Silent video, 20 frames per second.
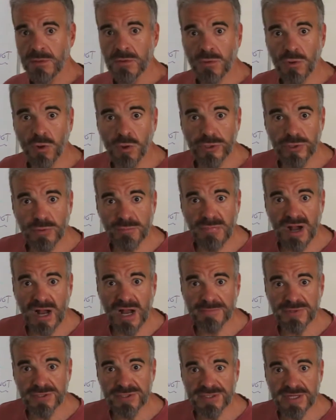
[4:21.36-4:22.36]
Call your
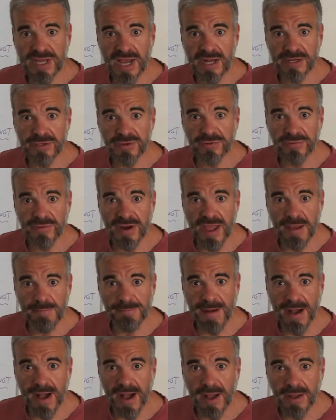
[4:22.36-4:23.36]
mom, your dad, your
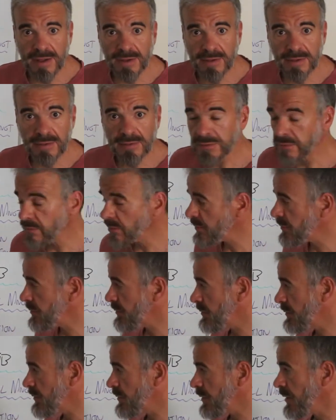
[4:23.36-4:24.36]
grandpa.
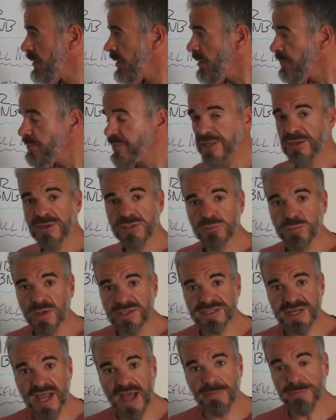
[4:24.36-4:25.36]
Because
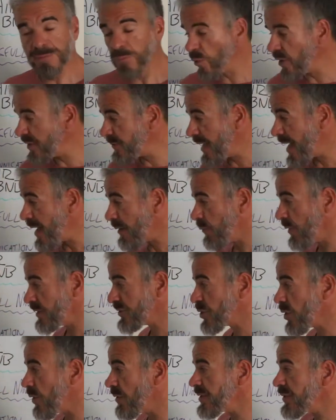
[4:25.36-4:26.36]
what's
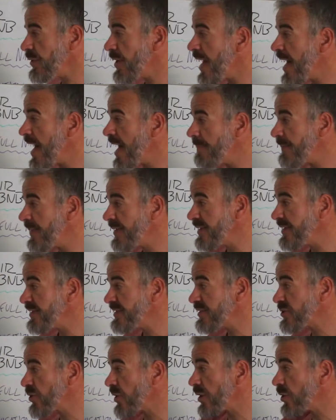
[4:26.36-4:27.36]
going to happen is
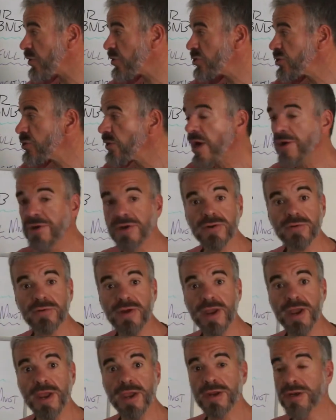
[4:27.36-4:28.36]
it's going to cost you 100
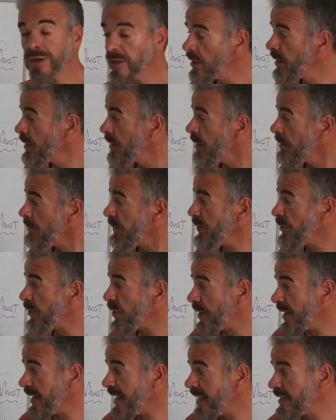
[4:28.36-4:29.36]
grand, but you're
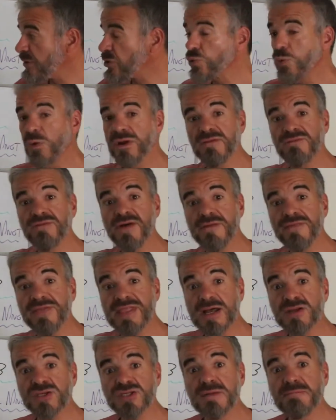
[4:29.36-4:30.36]
going to get
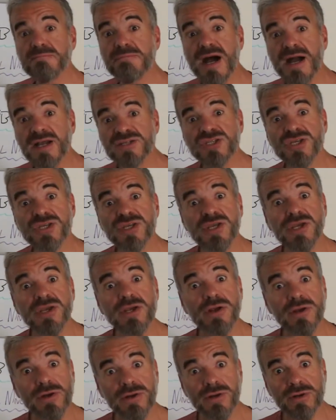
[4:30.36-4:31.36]
$25,000 a
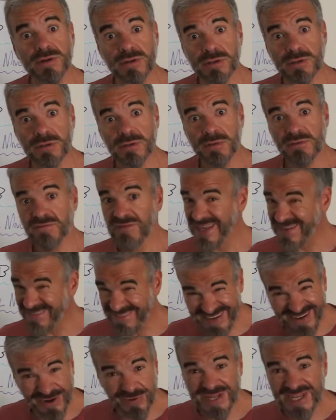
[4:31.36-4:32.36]
year
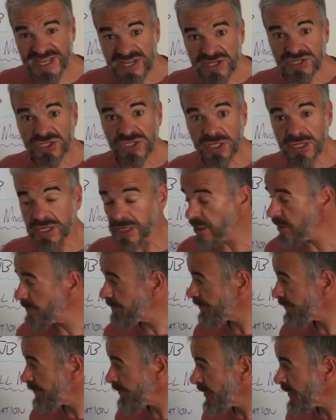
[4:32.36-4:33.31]
very easily.